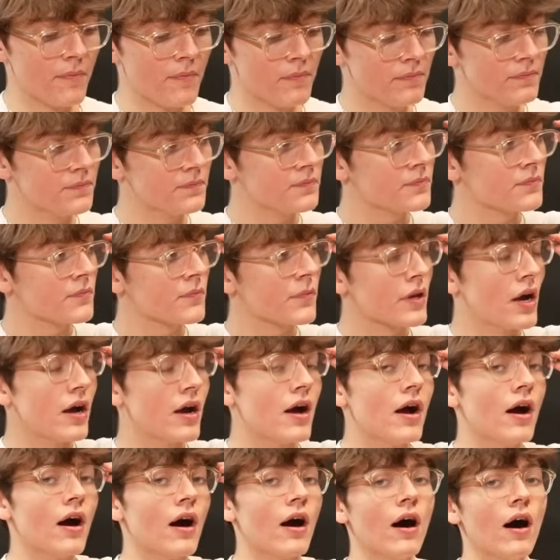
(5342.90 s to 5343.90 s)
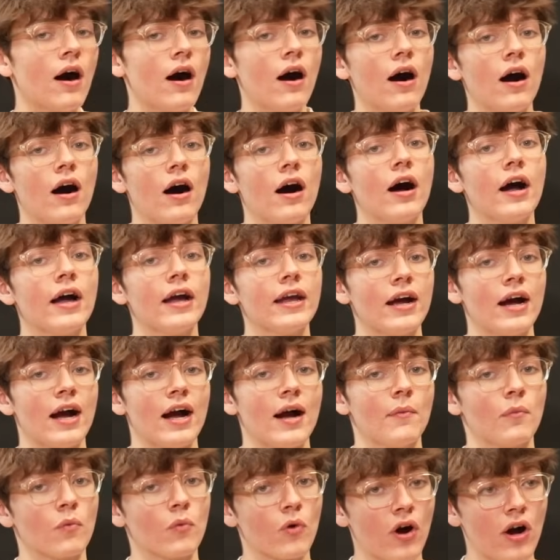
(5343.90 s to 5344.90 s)
yeah. I
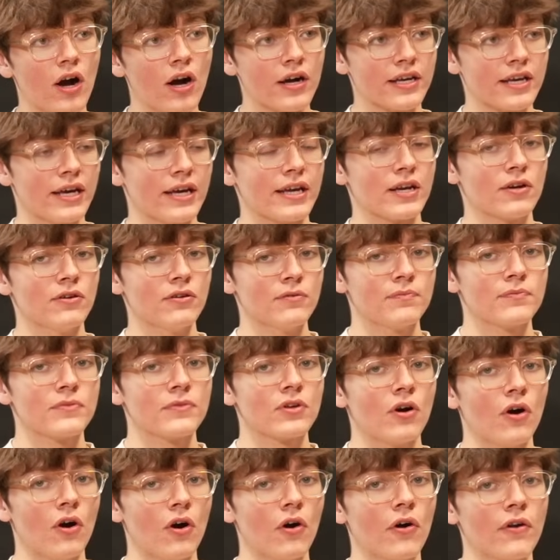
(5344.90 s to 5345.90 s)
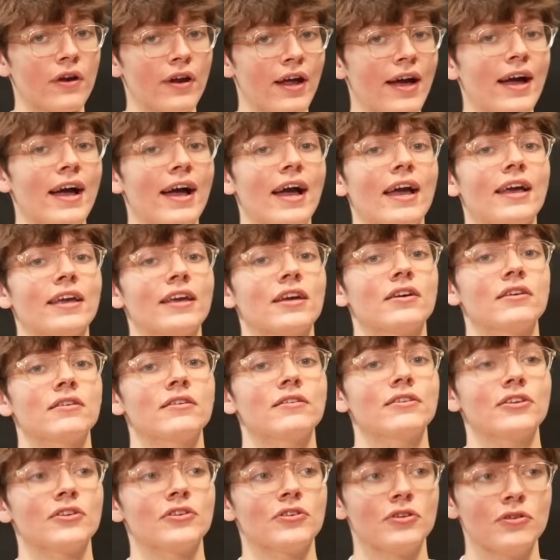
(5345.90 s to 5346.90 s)
am working on a
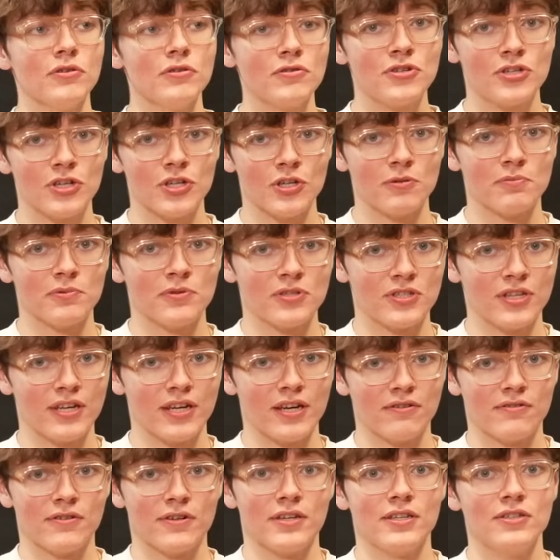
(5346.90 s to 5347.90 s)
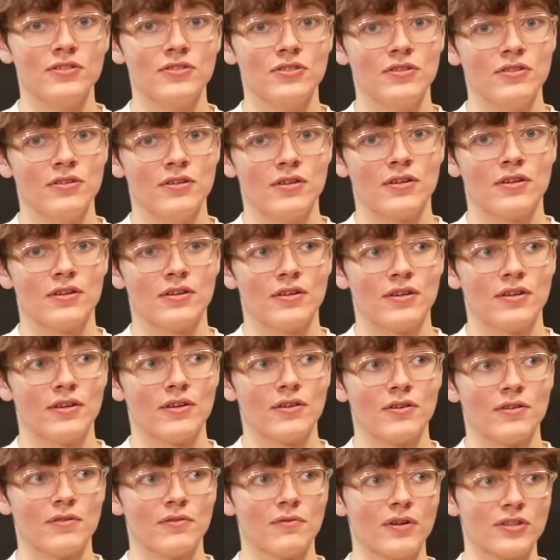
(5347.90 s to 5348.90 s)
YouTube series
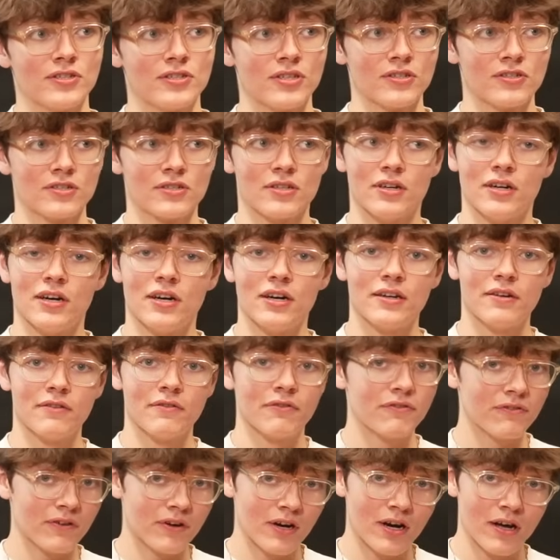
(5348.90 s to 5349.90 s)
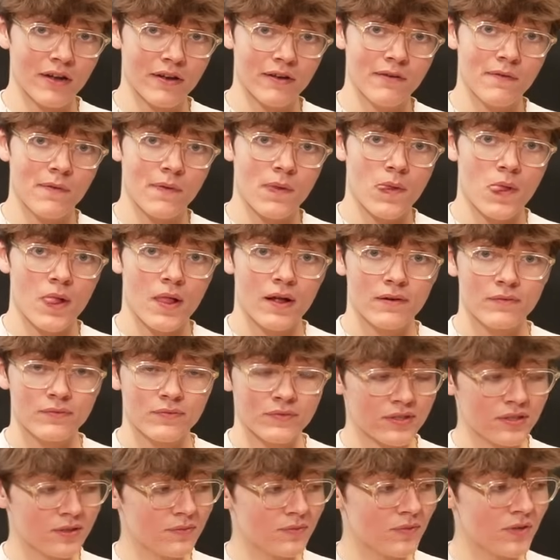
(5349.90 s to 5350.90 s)
which is kind of fun.
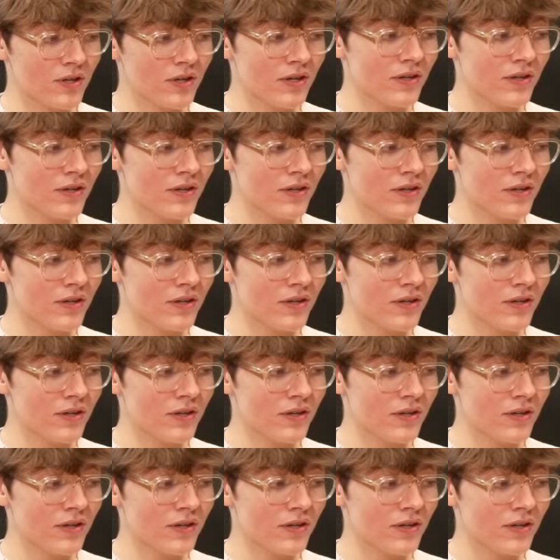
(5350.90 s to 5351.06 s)
Oh, is this the